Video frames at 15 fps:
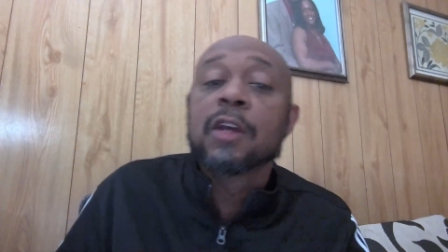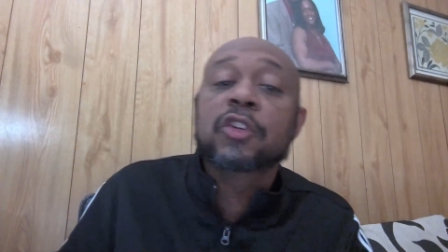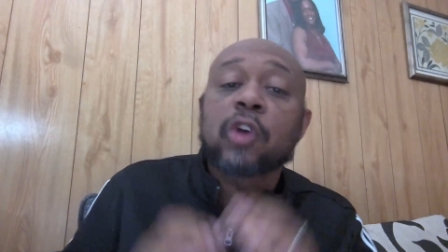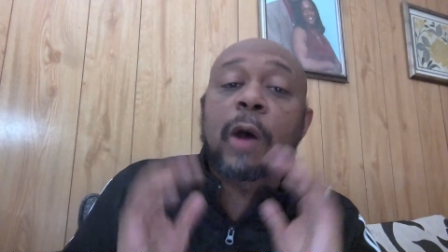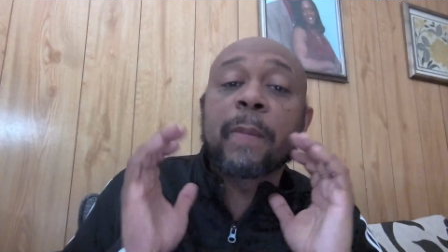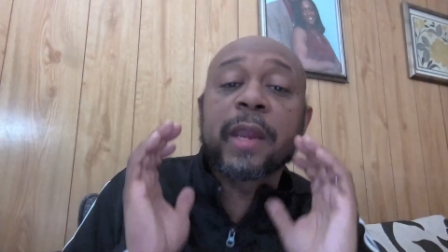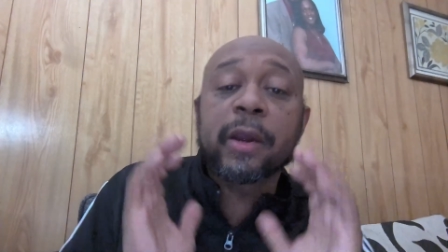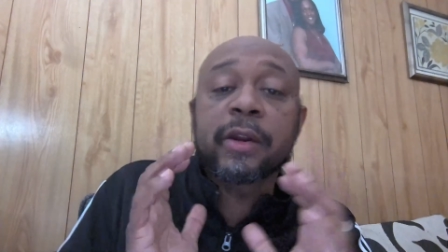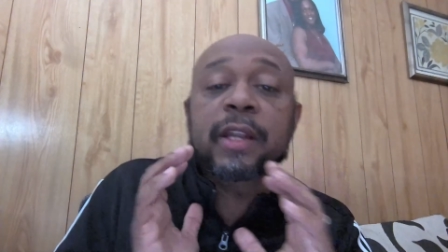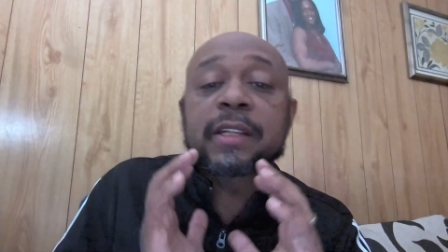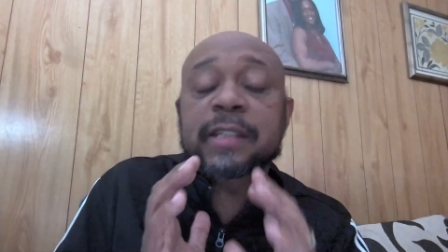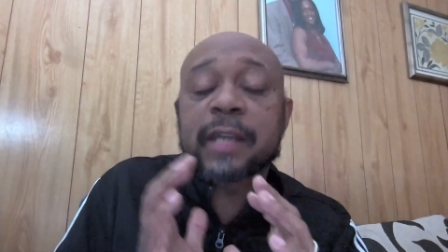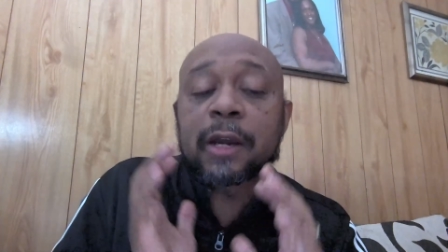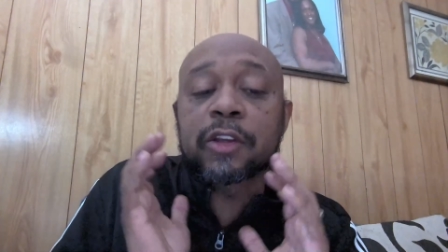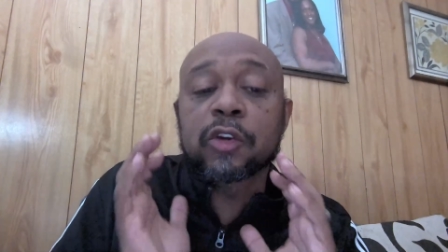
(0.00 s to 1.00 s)
So I'm here to
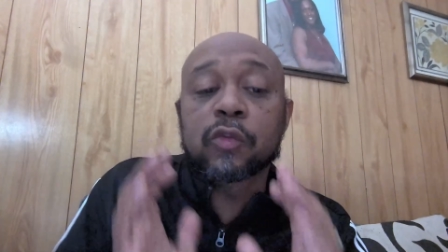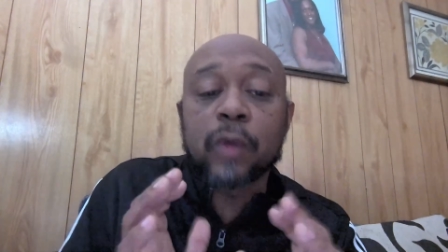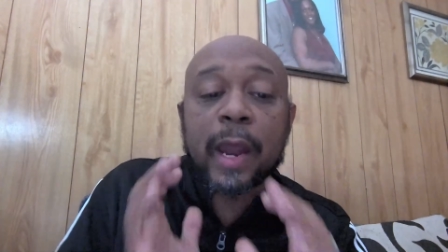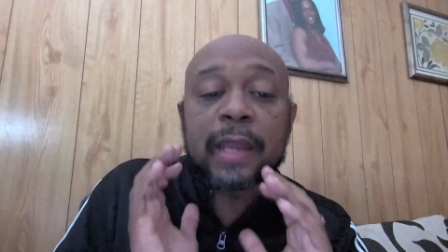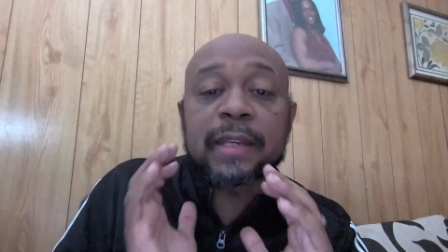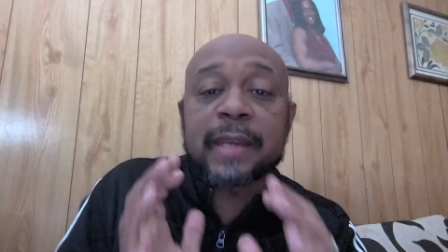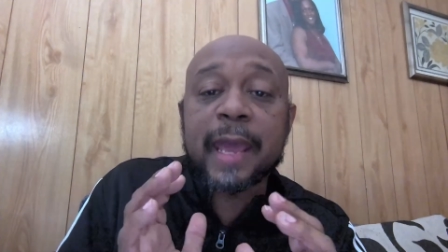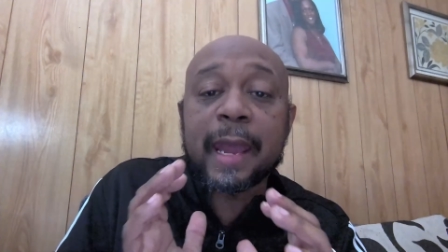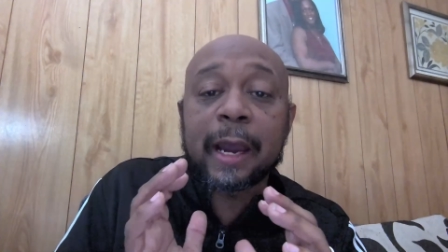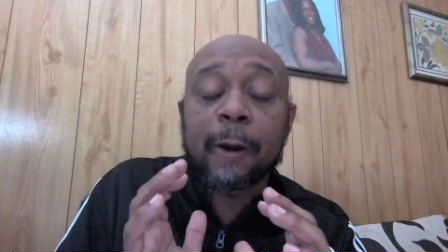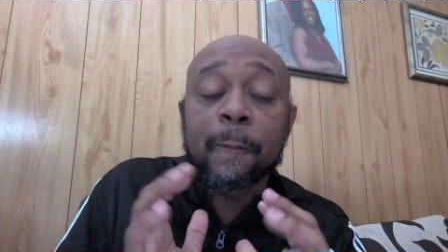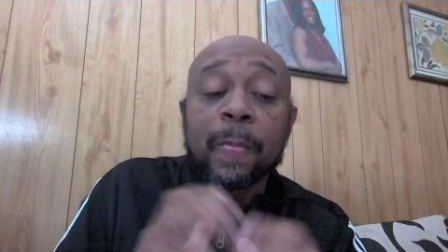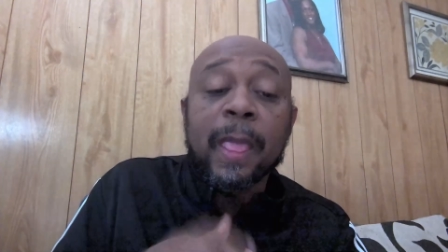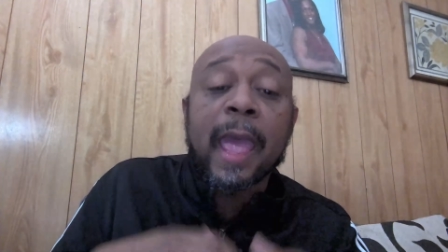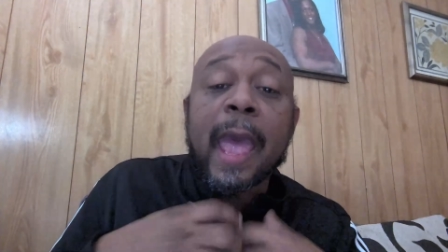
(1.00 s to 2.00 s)
tell you right
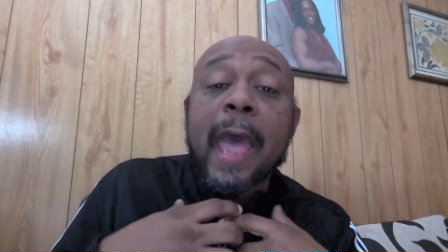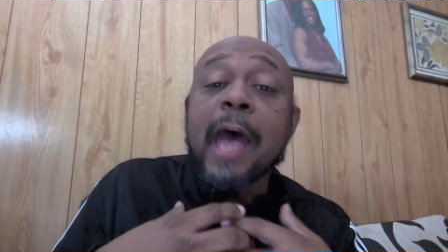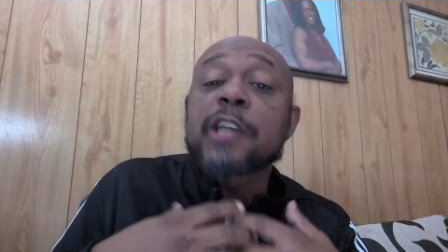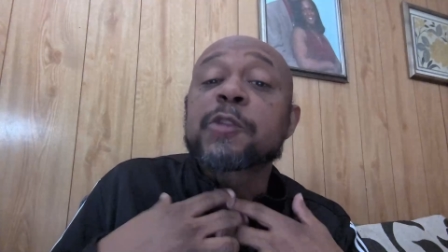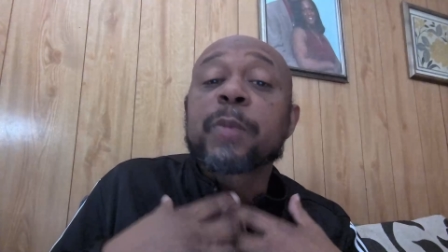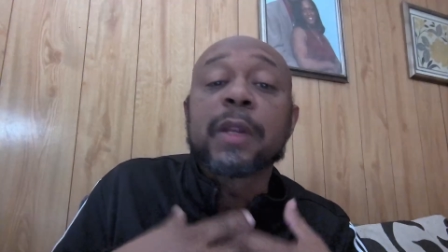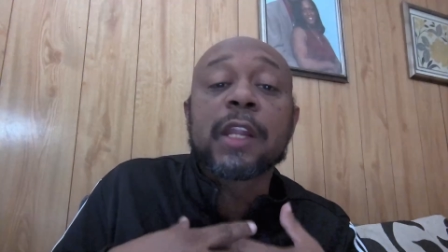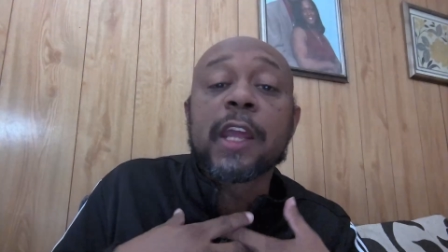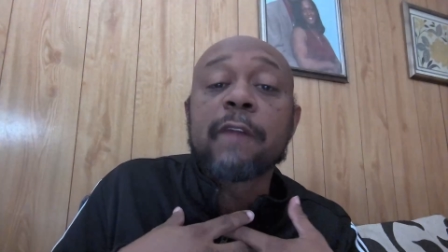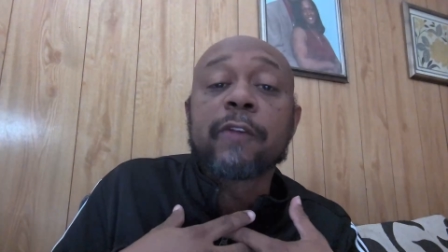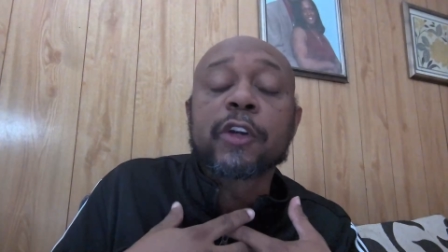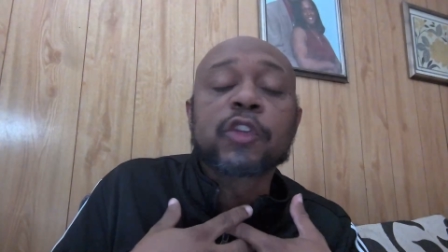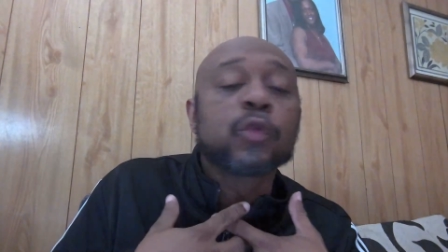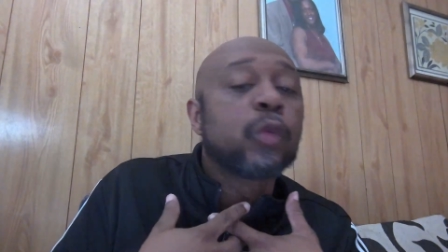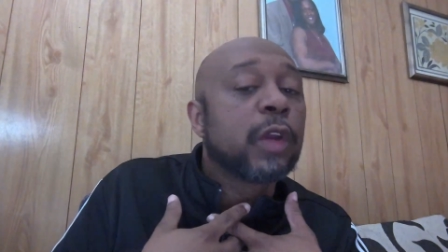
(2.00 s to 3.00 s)
now, as
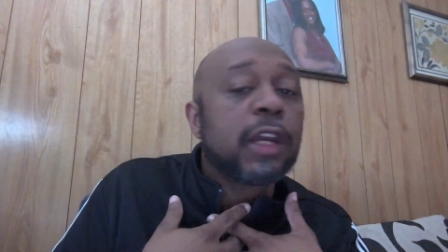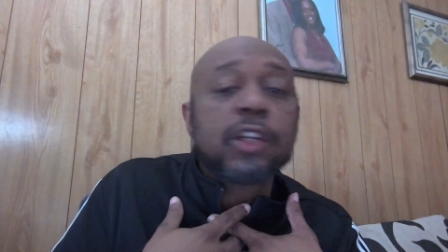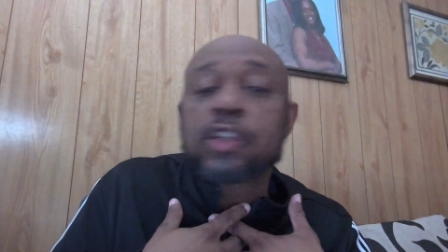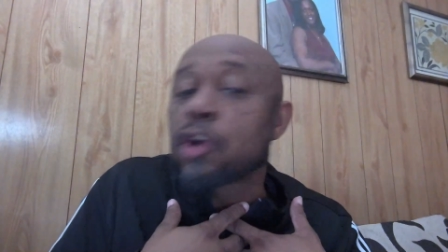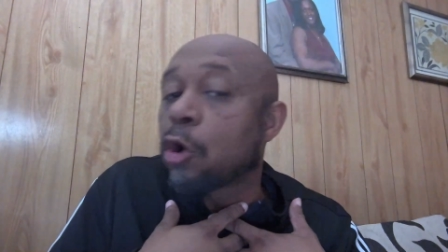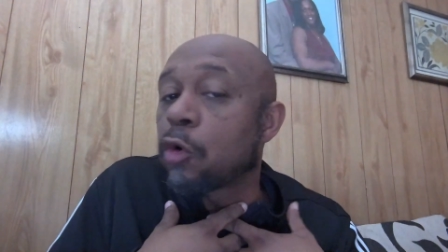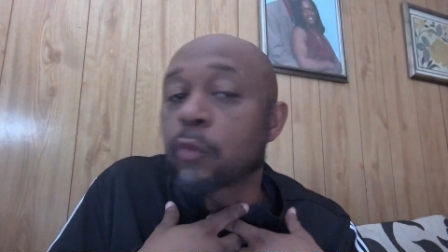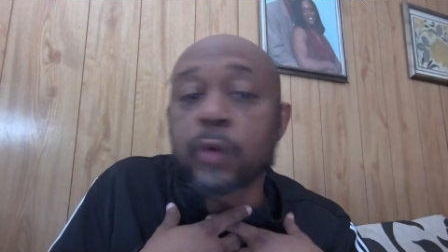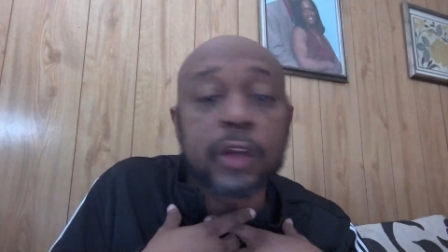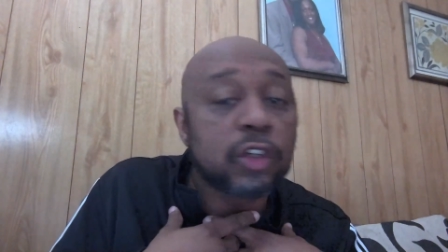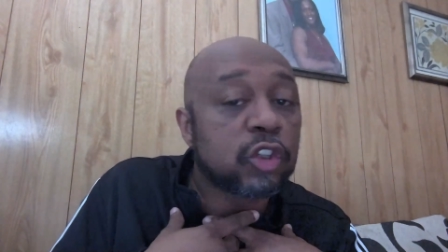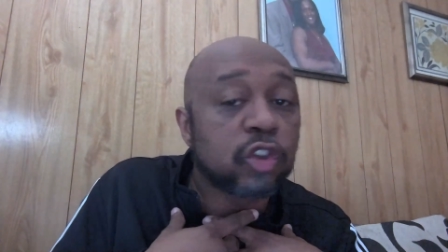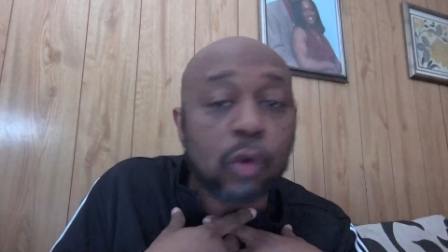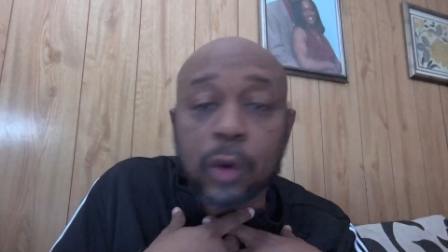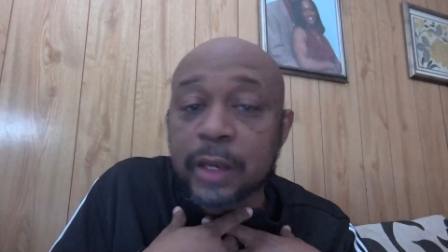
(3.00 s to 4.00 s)
believers, we don't
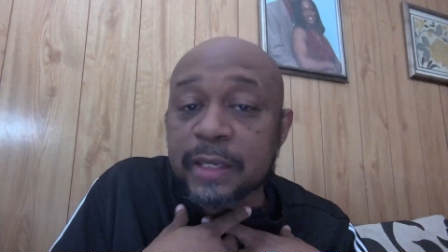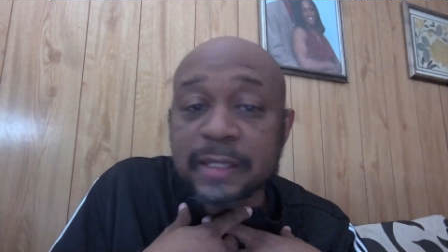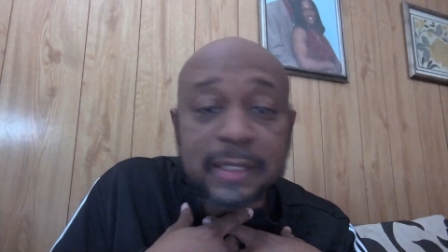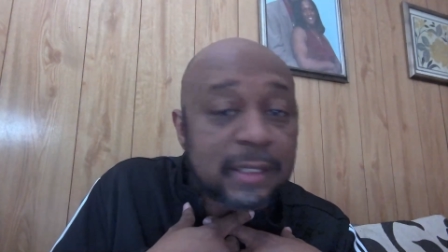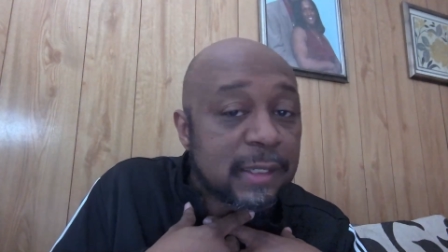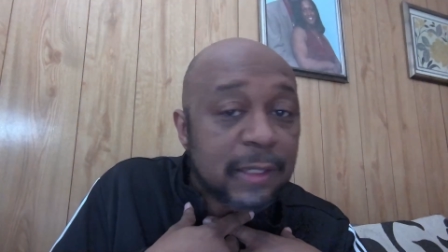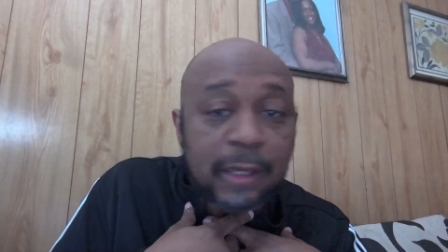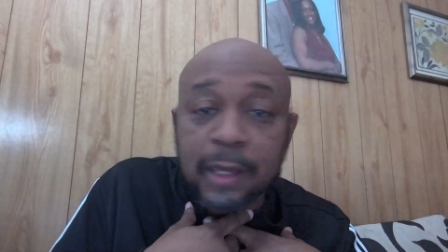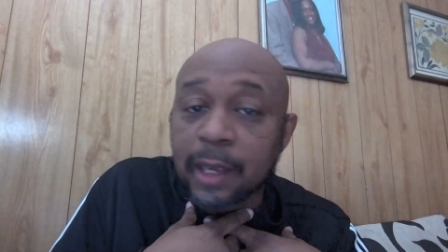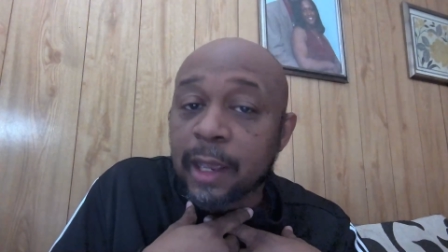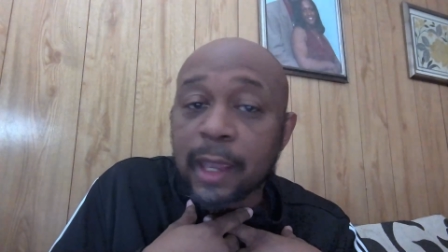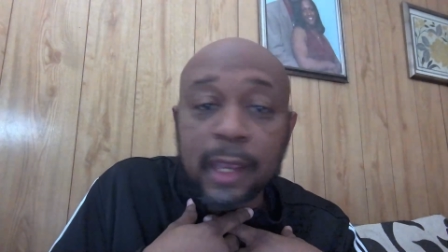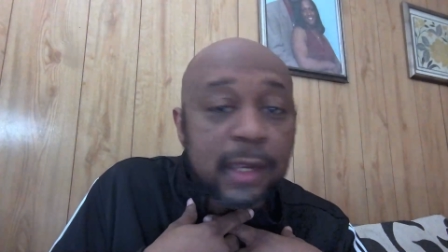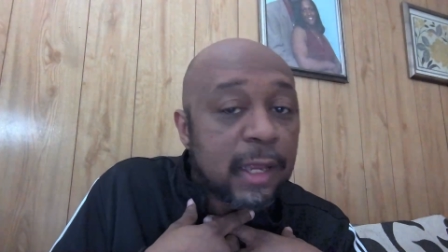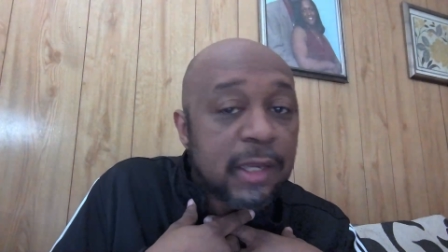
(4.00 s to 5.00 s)
rejoice
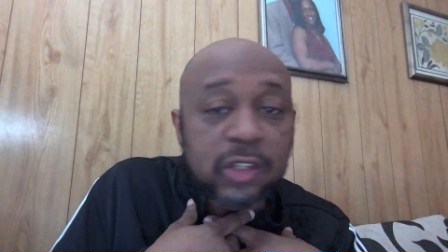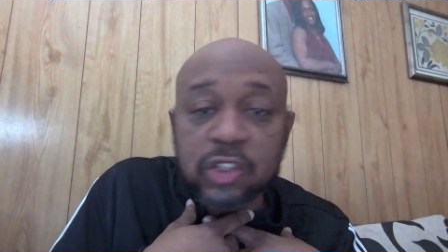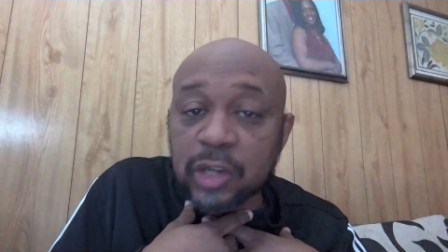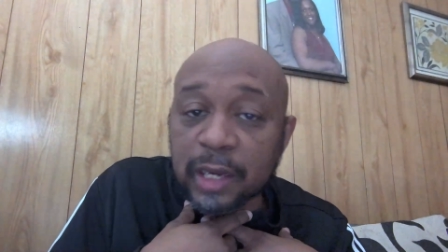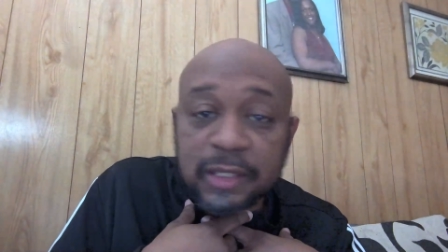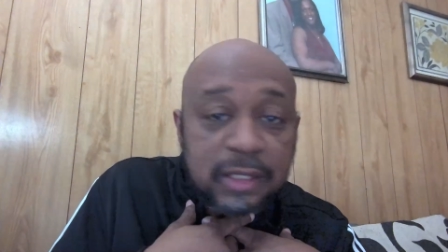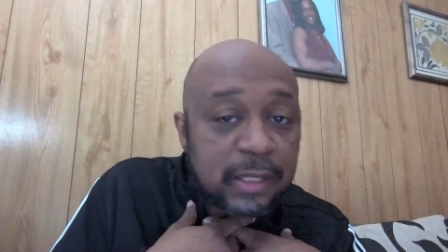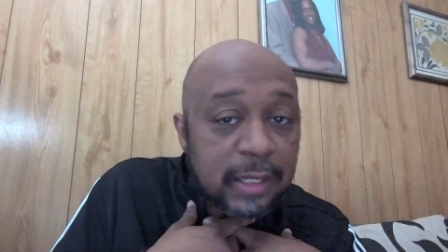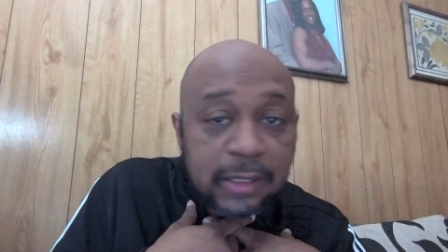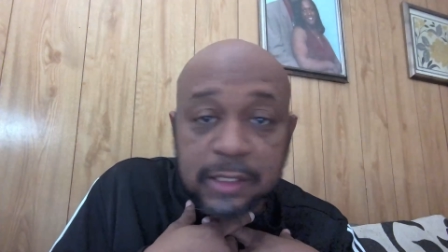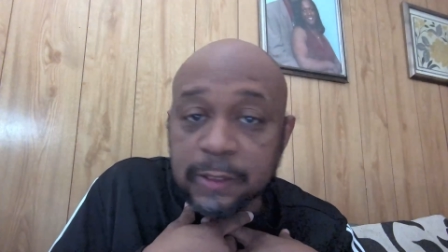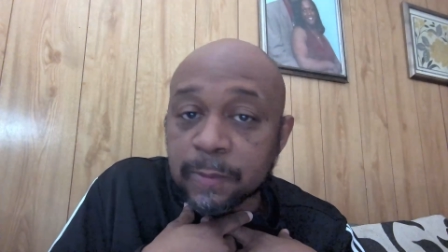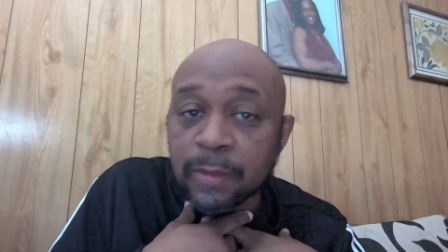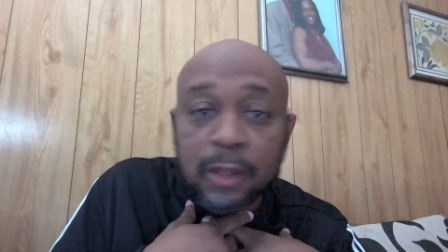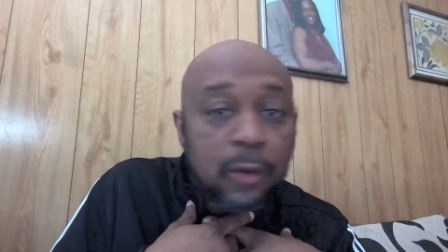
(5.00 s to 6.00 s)
in injustice.